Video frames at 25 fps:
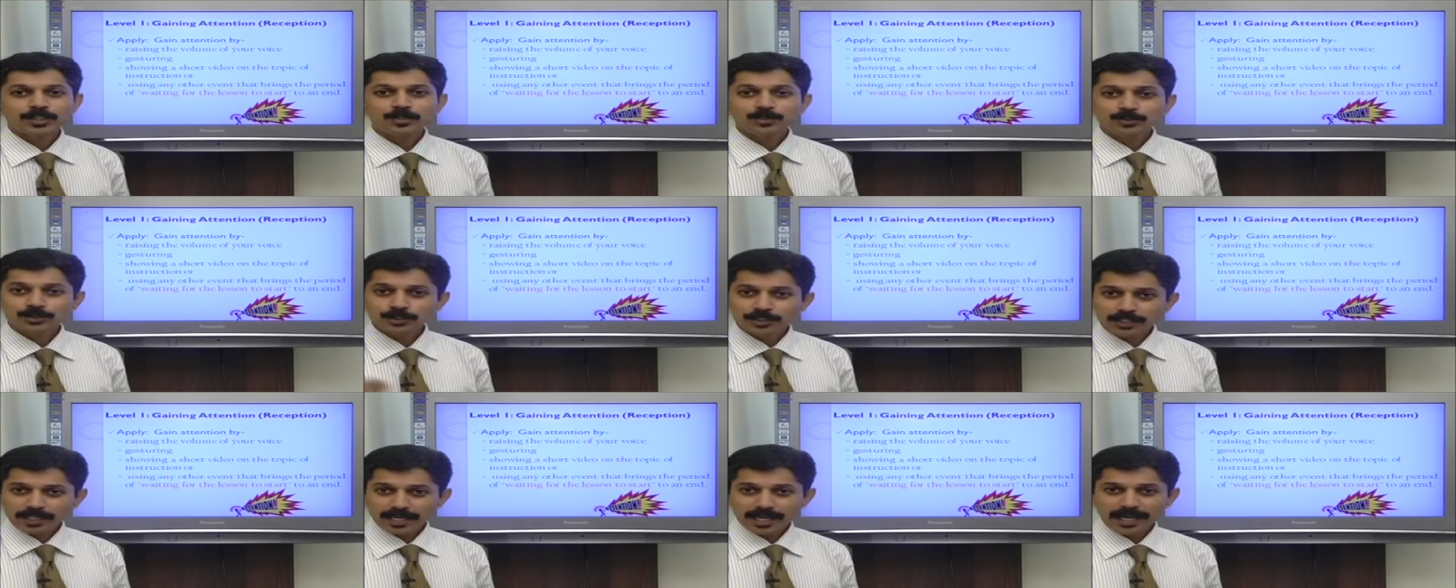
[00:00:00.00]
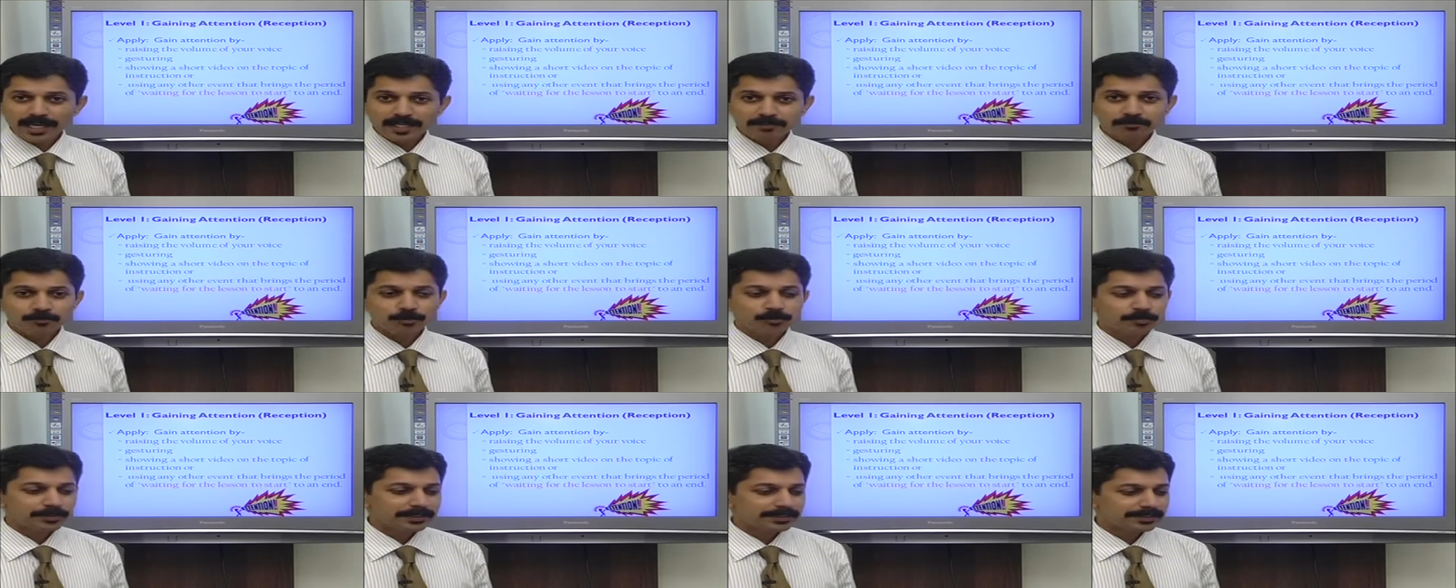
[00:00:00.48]
using
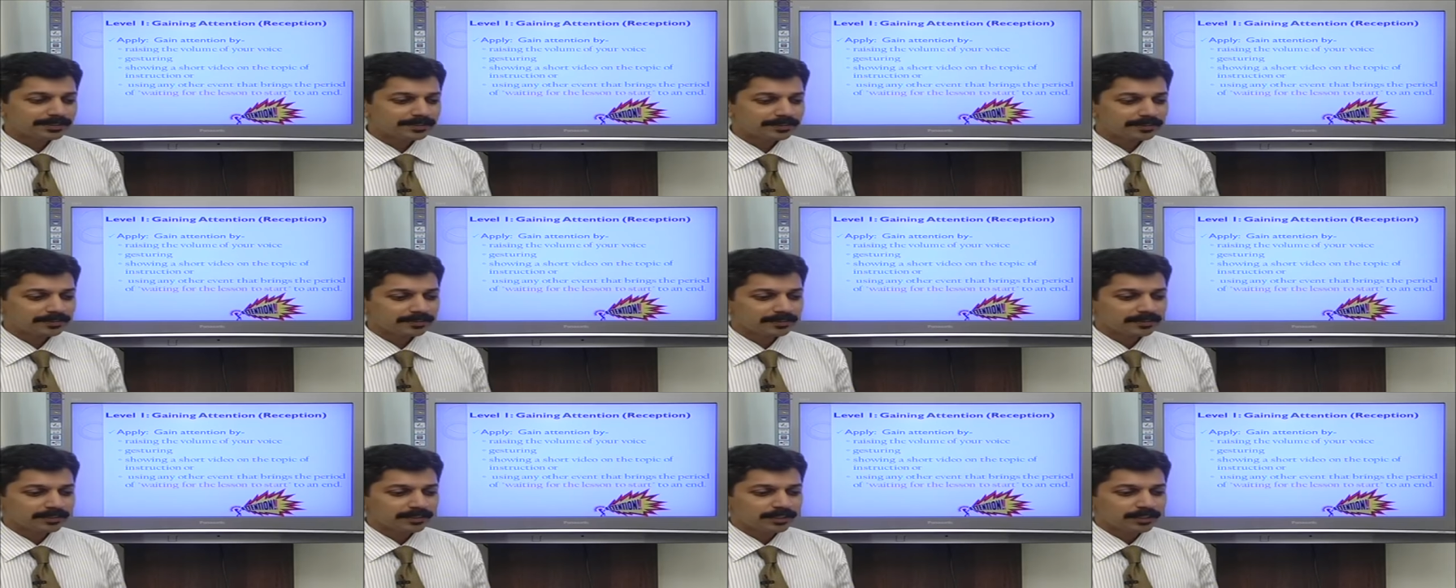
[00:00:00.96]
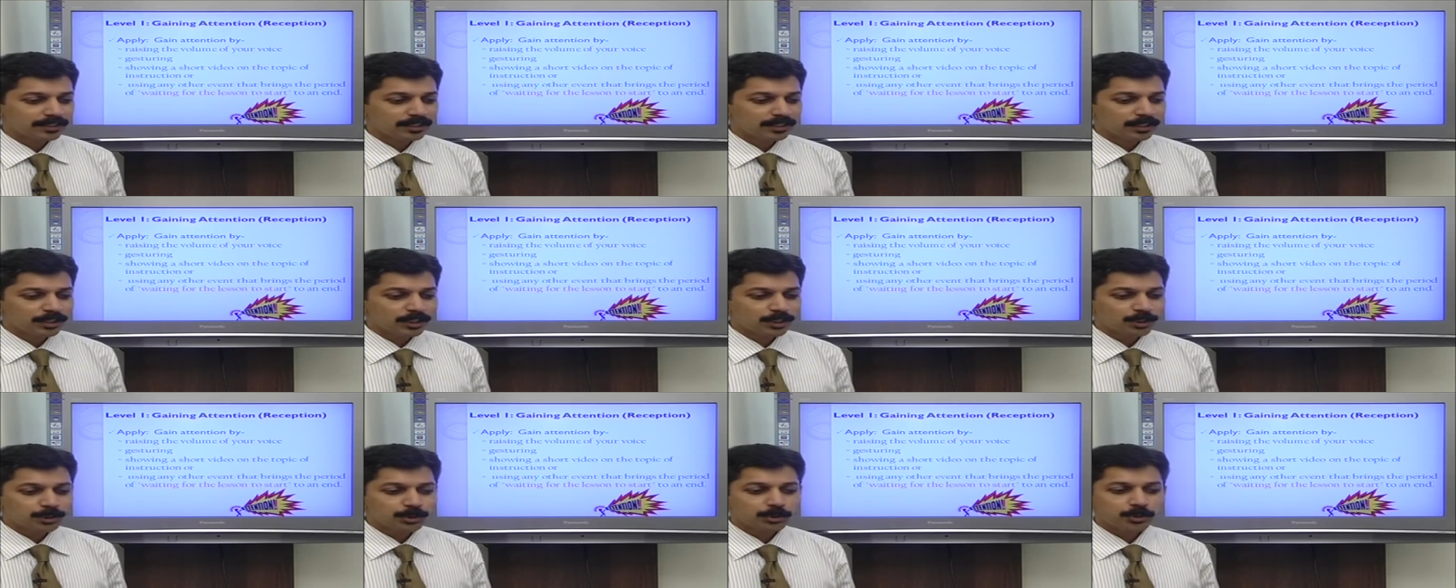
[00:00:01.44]
hand movements,
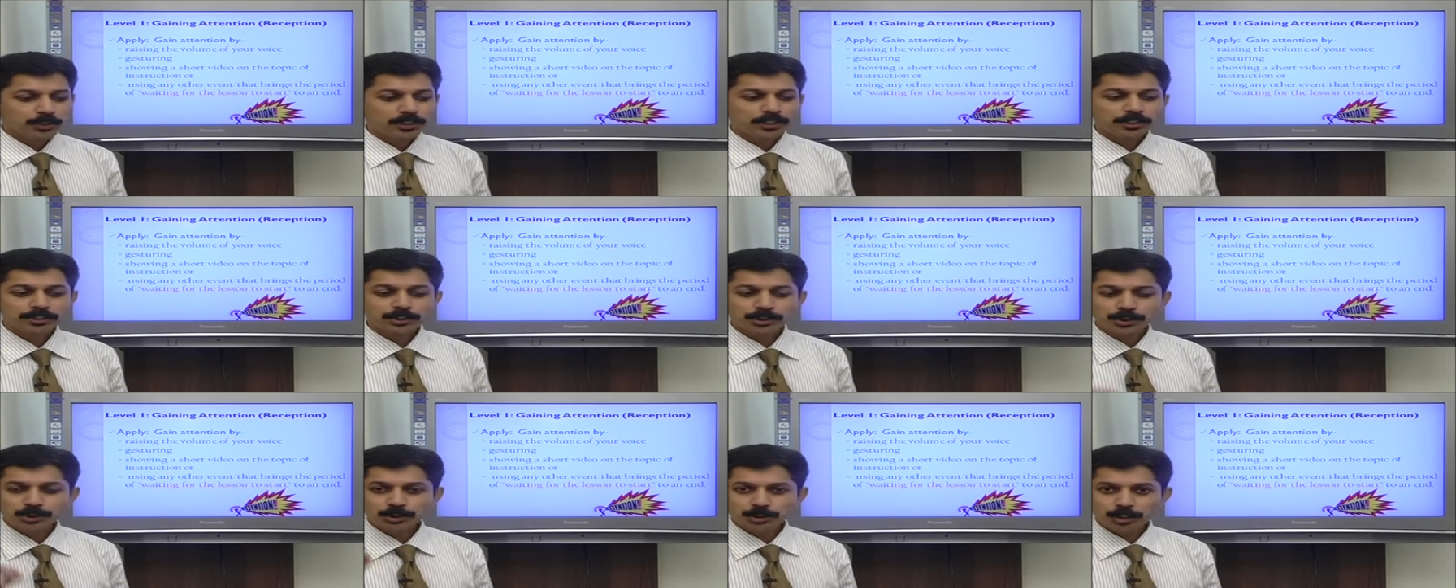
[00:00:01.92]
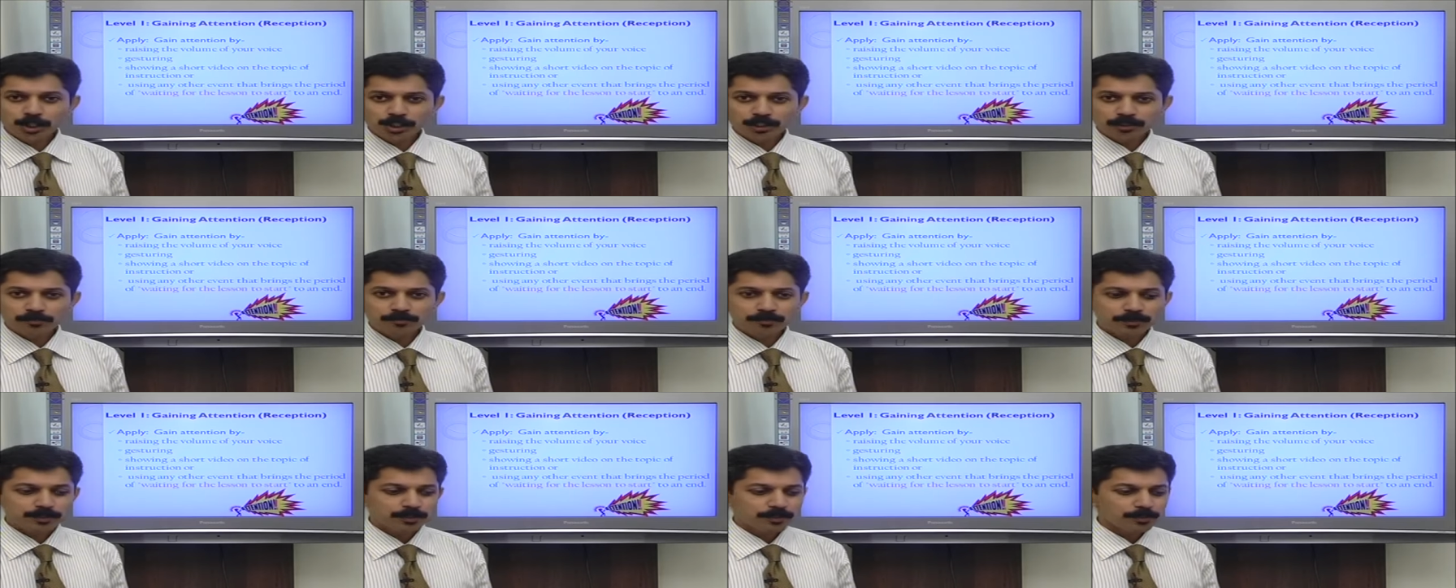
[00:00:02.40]
showing a
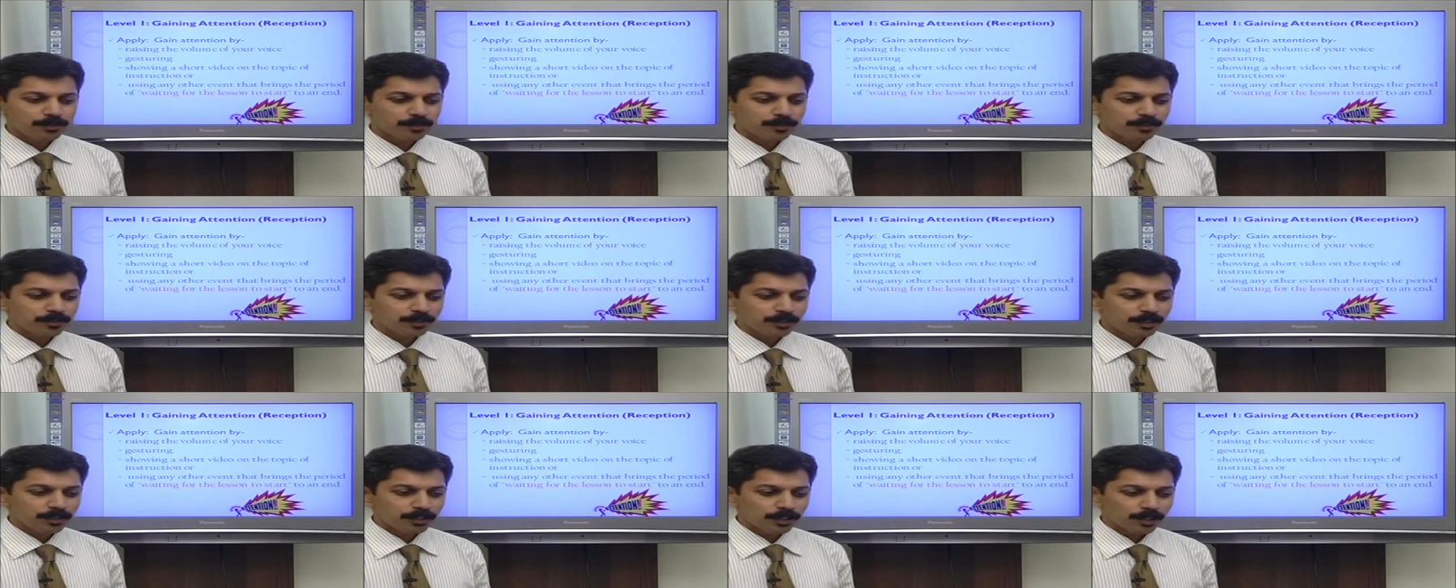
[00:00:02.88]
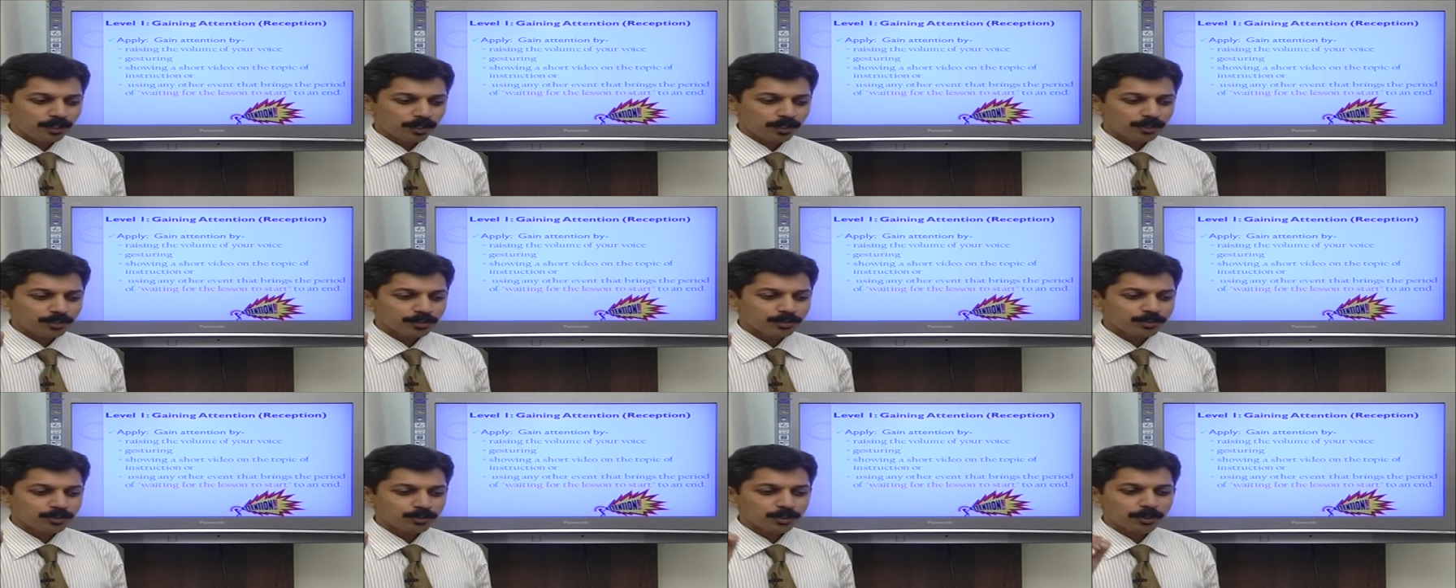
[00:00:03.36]
short video
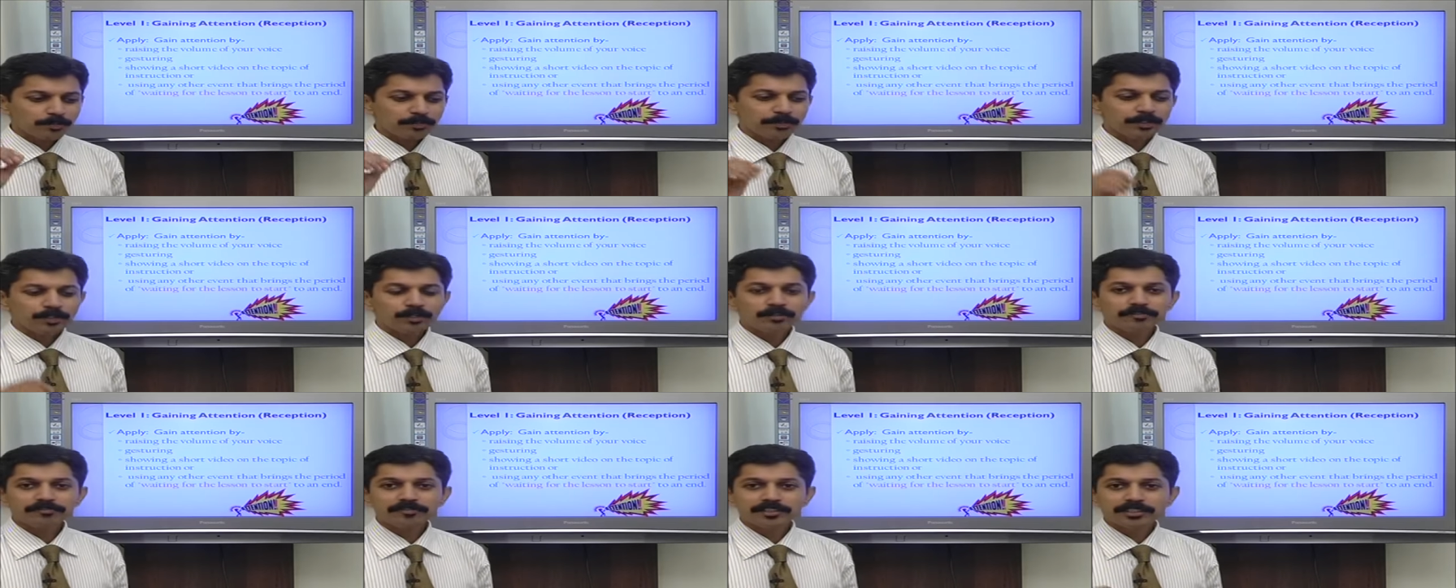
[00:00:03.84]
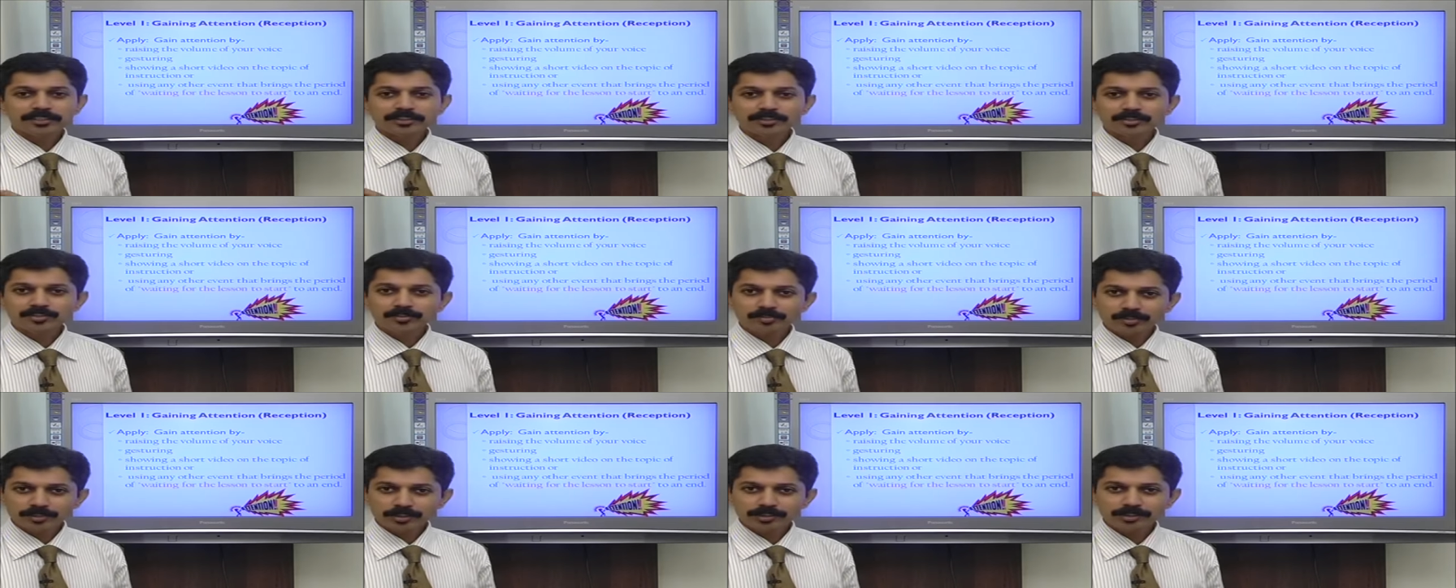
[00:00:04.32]
on the topic of
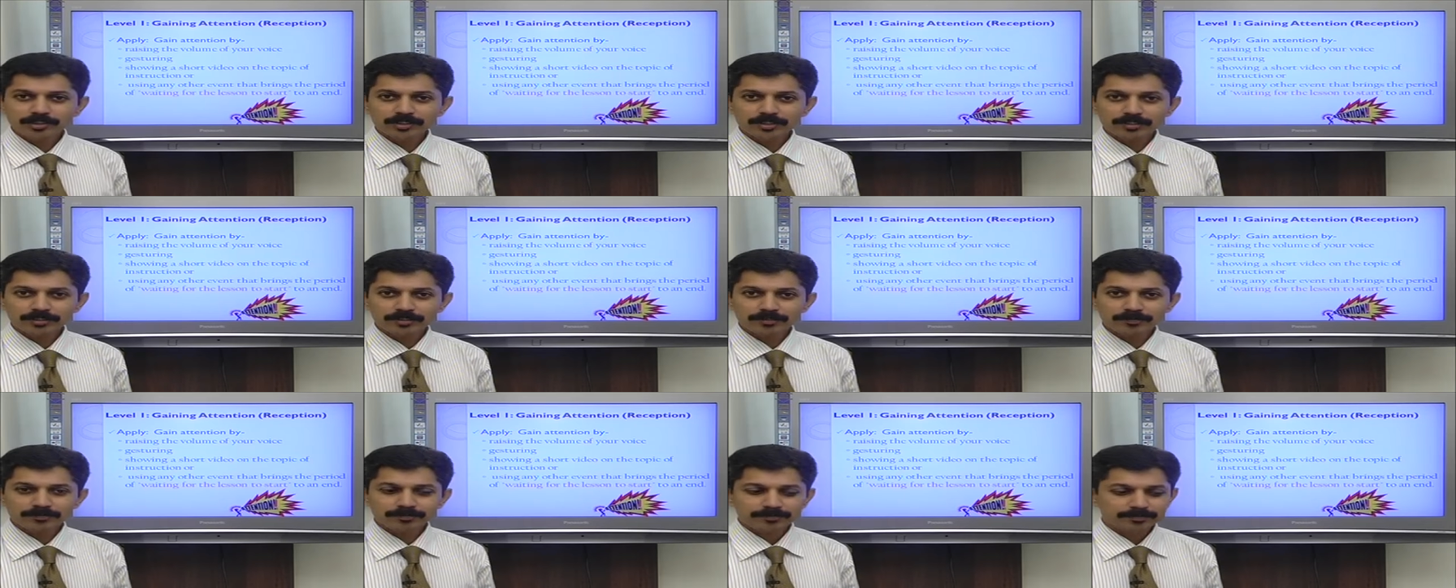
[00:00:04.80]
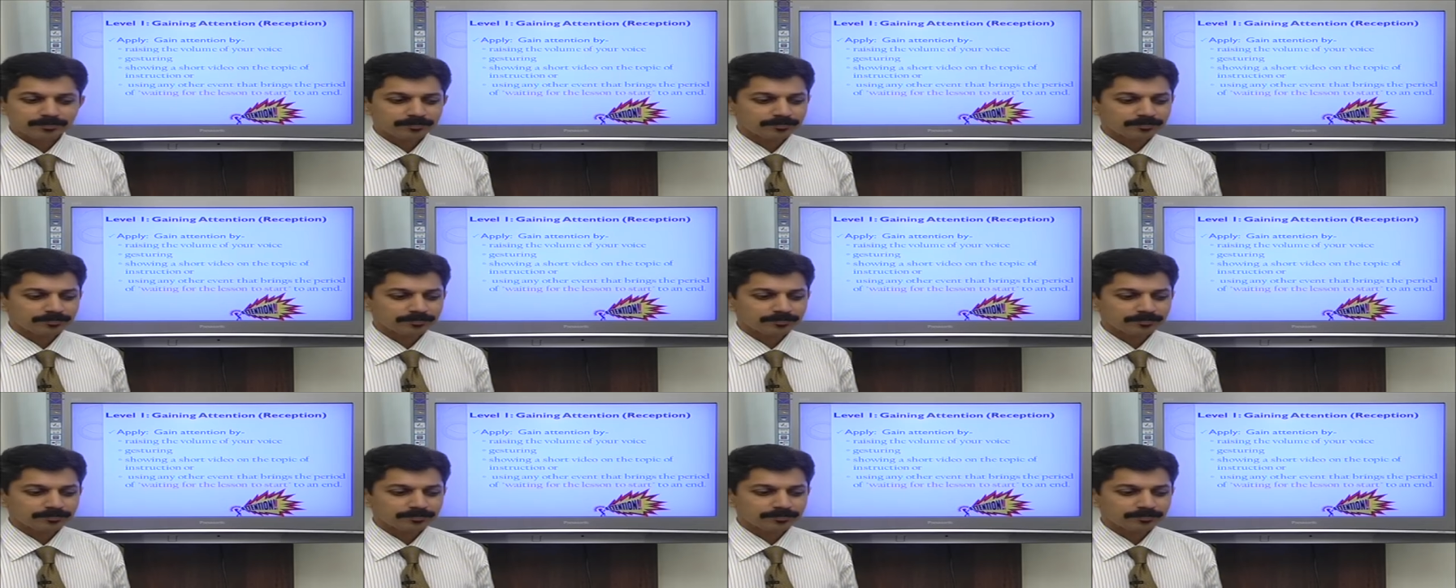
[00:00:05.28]
instruction,